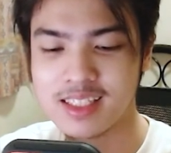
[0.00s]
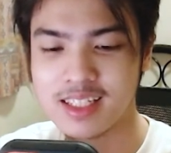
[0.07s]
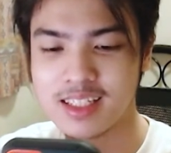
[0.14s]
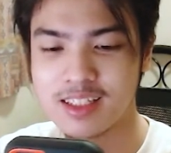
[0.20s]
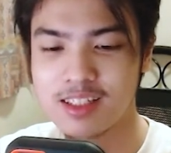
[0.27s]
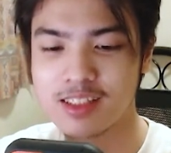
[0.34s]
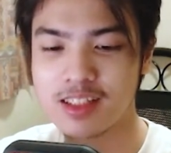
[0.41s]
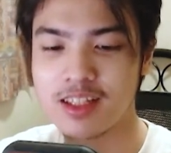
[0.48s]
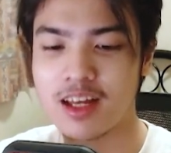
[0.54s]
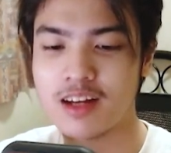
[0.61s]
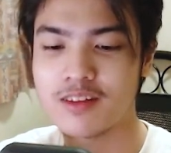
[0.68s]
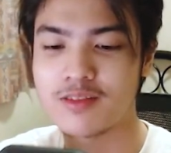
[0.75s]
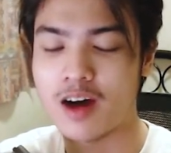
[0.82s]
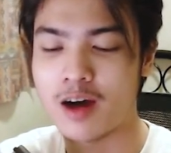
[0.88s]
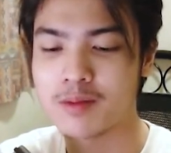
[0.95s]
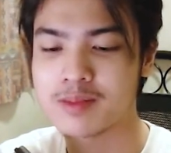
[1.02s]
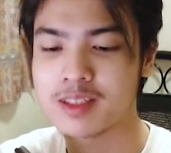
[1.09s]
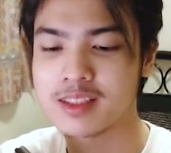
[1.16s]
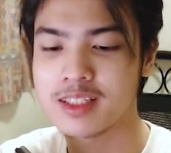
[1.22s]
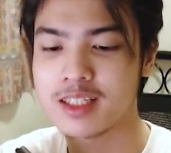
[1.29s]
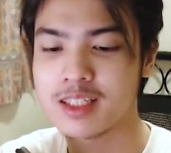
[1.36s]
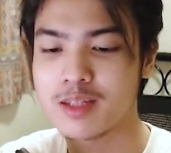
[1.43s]
There's a lot of
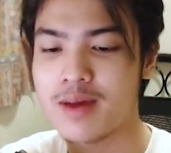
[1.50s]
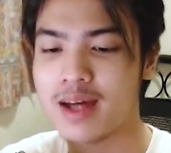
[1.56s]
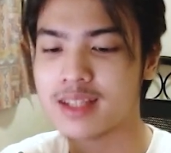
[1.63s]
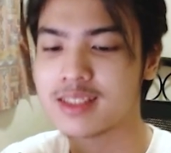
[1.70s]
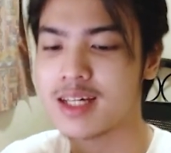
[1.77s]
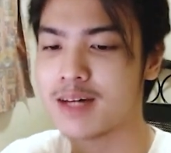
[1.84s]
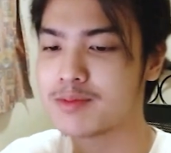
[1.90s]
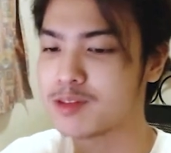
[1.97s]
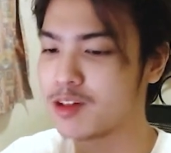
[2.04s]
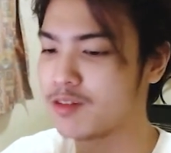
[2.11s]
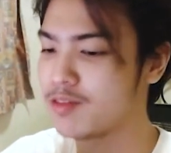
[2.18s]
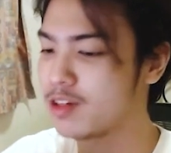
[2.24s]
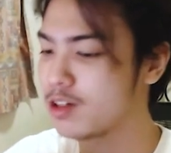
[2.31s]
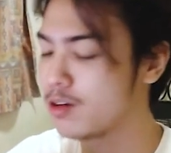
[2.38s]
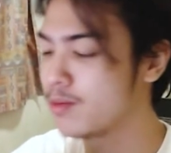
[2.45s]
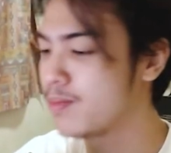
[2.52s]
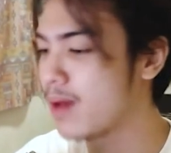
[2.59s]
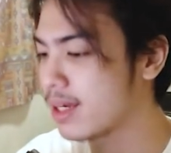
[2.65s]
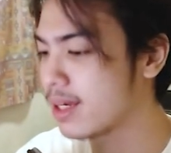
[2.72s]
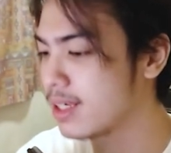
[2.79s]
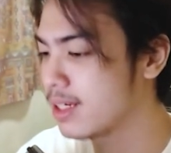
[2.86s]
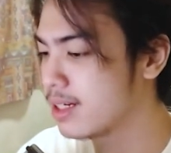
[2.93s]
options in the back tap. So if you go back
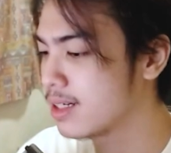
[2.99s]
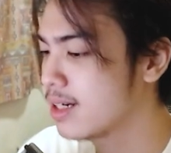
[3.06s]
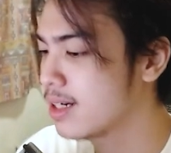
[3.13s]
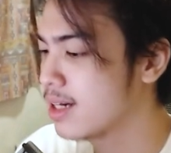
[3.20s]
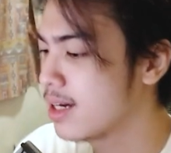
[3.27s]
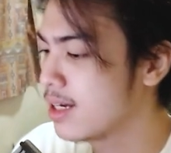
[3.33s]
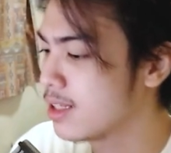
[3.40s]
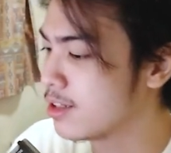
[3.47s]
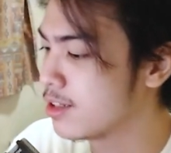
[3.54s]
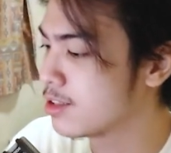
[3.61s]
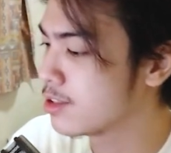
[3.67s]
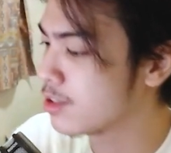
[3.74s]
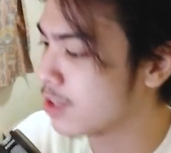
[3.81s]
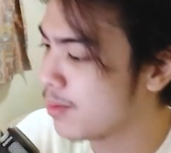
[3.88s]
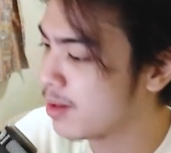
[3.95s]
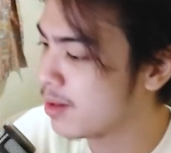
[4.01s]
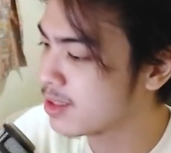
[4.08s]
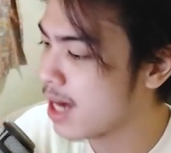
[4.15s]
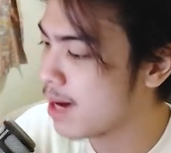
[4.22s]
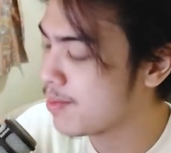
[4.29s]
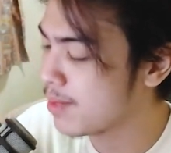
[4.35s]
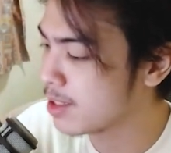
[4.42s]
here, there's double
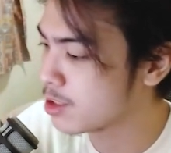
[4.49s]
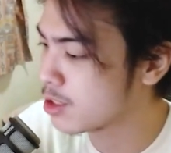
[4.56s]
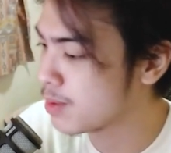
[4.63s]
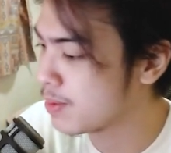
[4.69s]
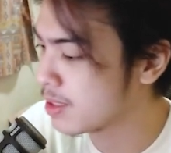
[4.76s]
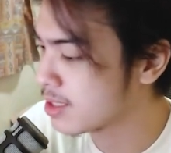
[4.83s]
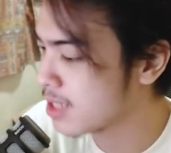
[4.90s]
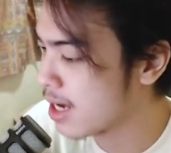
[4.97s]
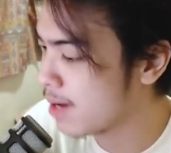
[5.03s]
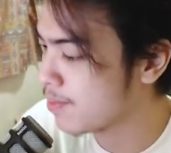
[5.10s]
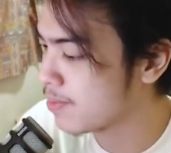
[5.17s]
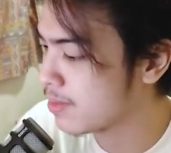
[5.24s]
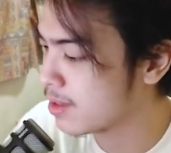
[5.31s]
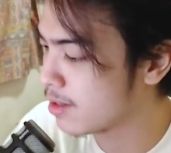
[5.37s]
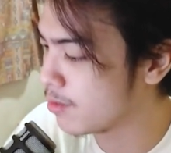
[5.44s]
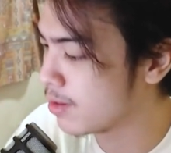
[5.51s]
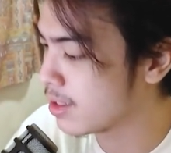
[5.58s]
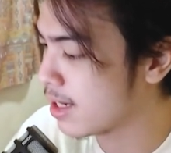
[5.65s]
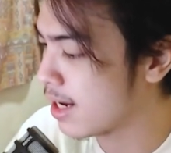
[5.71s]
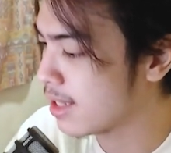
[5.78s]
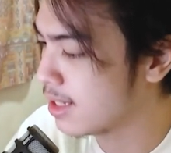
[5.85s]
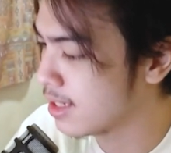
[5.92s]
tap and triple tap. The one that
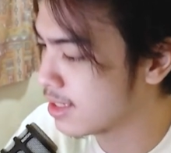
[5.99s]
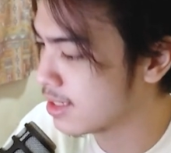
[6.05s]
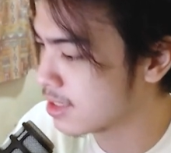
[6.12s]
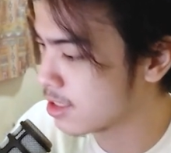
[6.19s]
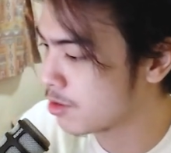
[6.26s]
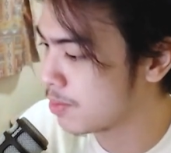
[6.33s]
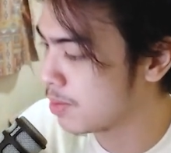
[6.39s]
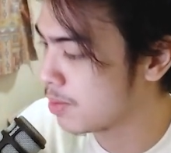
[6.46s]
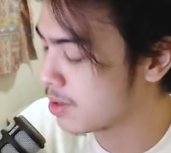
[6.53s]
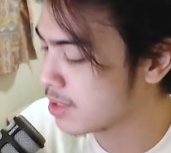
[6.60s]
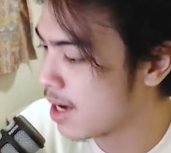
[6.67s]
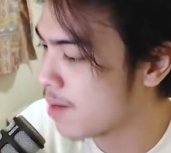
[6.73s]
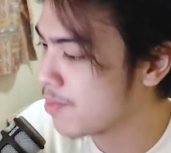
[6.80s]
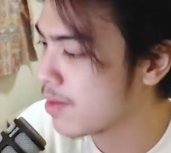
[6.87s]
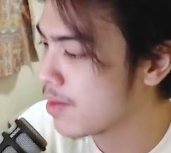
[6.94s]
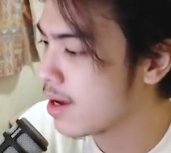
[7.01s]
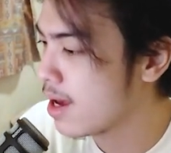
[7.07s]
I did is a triple tap.